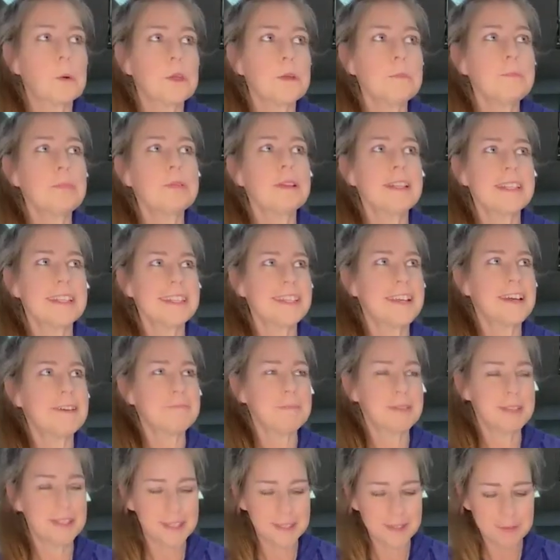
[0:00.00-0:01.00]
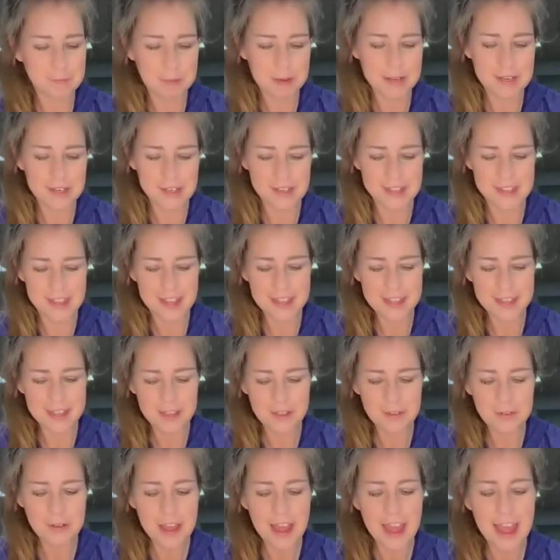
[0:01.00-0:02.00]
Will you please tell Mrs. Bench thank
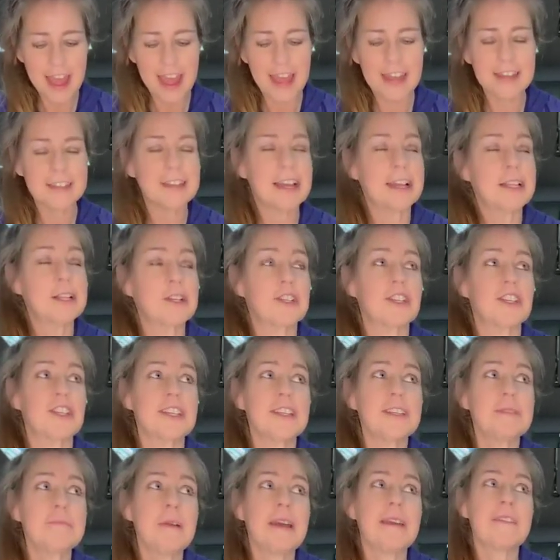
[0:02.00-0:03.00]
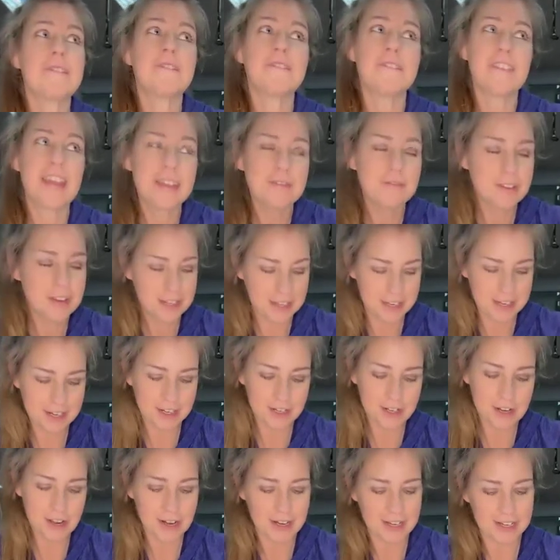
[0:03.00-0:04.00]
you and tell her she's my favorite
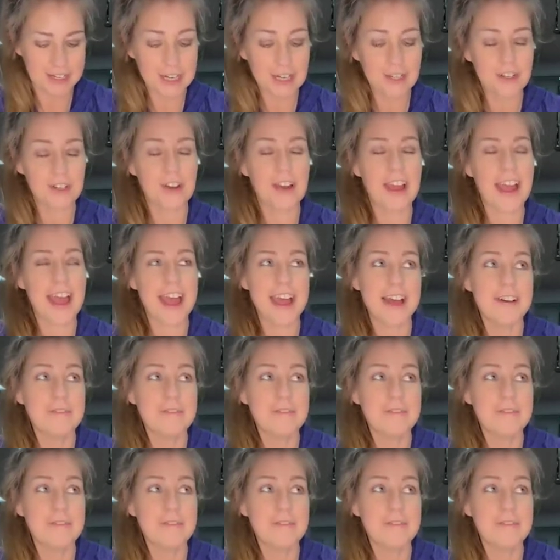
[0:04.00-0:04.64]
TikTok teacher